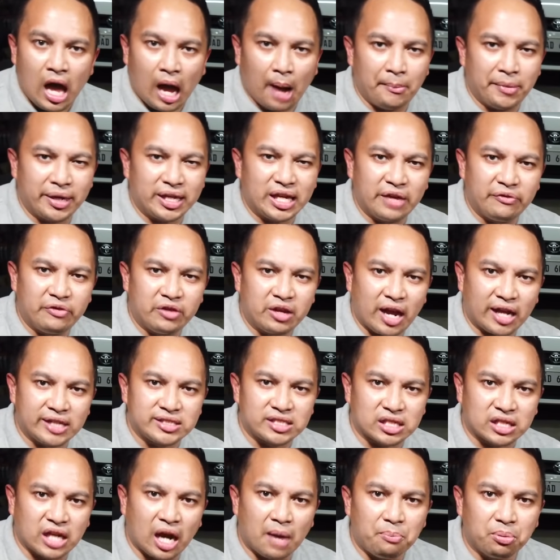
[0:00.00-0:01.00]
I'm gonna give you
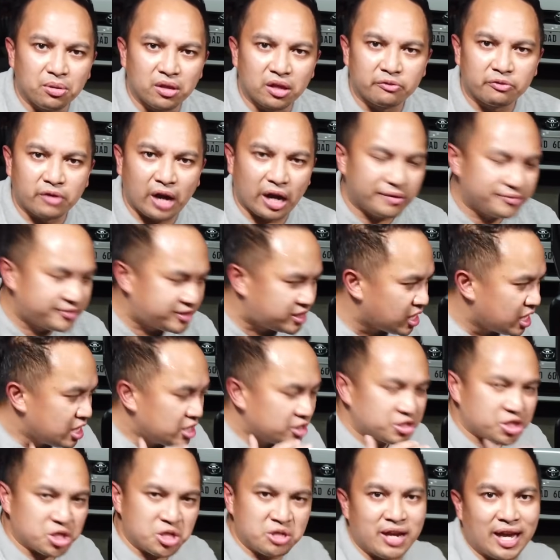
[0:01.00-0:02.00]
guys a couple of revs
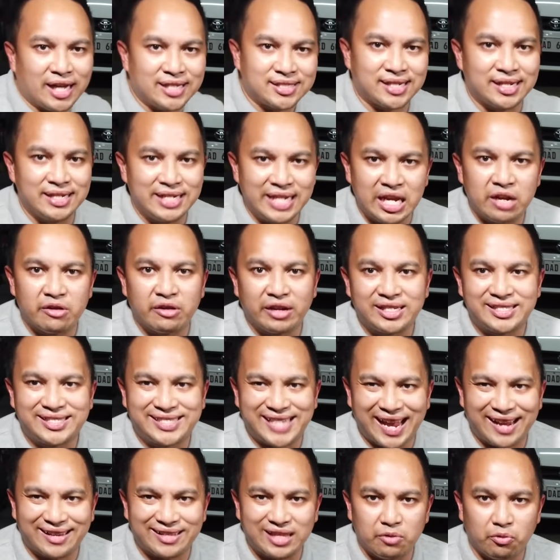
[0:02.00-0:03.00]
so you guys can hear
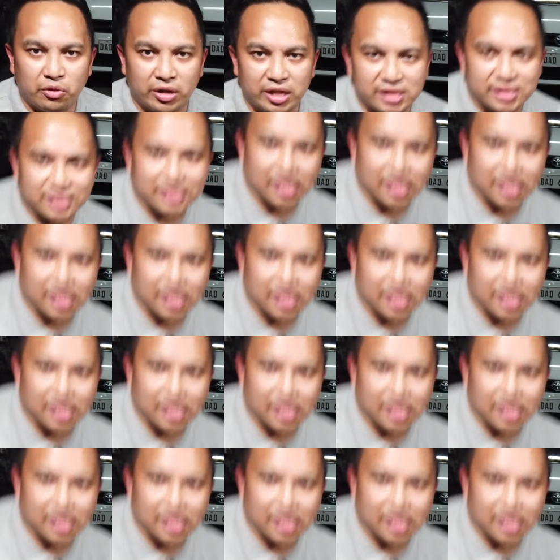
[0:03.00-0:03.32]
exactly what